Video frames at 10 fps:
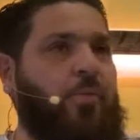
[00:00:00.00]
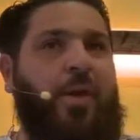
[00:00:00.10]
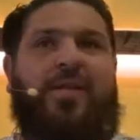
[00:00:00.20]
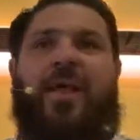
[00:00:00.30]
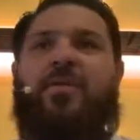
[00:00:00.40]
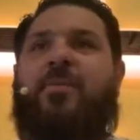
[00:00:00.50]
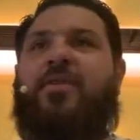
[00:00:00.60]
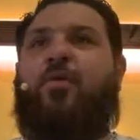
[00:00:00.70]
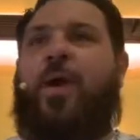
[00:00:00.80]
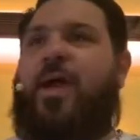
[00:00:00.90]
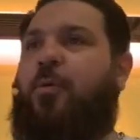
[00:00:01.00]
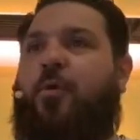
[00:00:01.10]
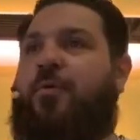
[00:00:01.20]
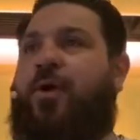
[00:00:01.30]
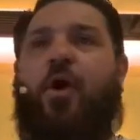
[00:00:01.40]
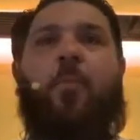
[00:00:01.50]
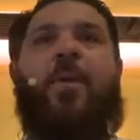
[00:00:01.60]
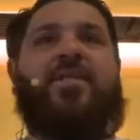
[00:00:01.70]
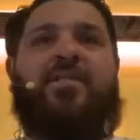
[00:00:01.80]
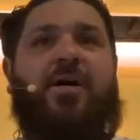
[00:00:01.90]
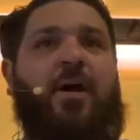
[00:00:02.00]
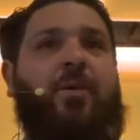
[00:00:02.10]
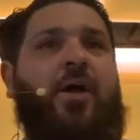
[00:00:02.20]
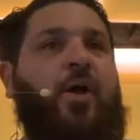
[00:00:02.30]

We claim to be the way, and we're over here all messed up.